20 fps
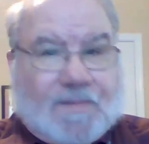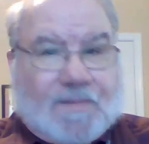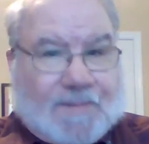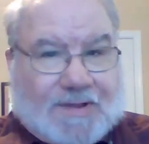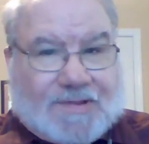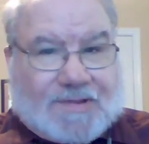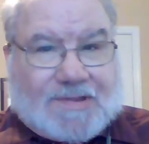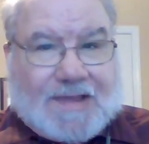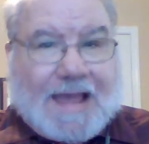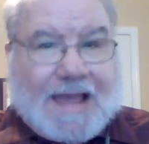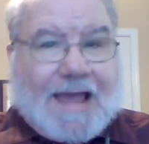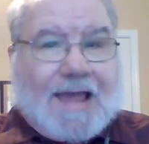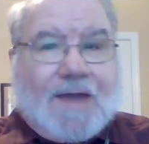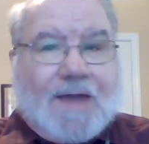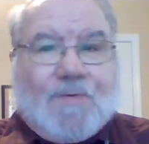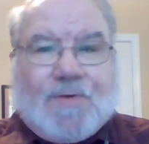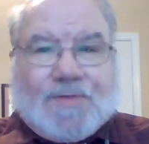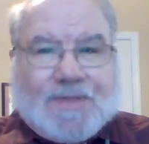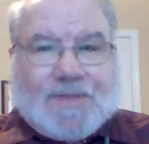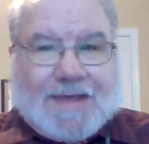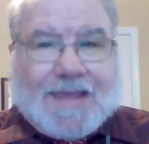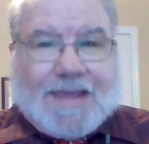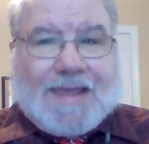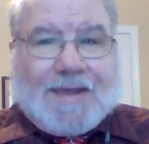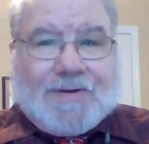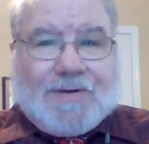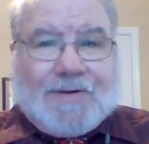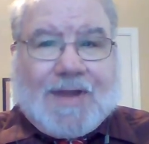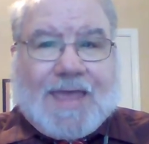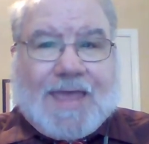Messiah was
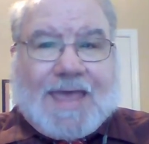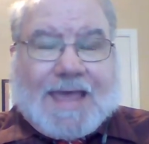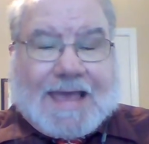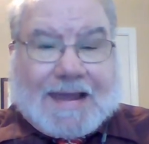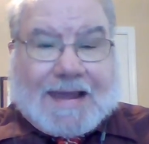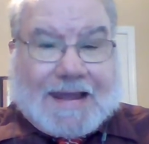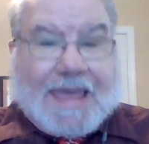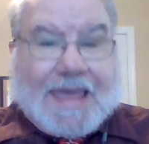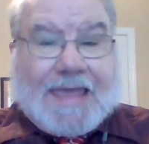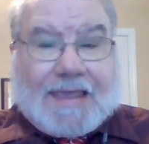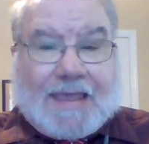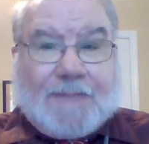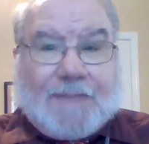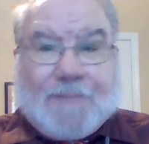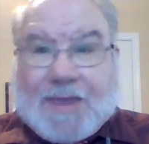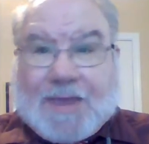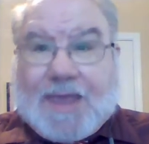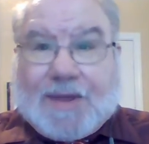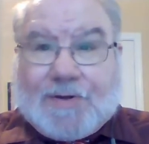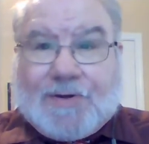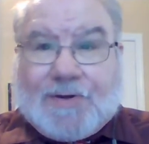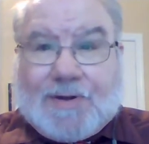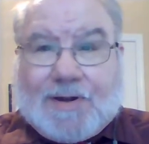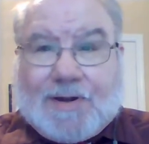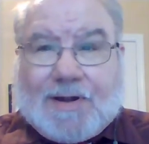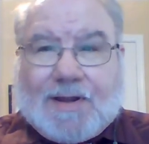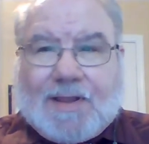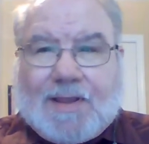here, and he, Peter,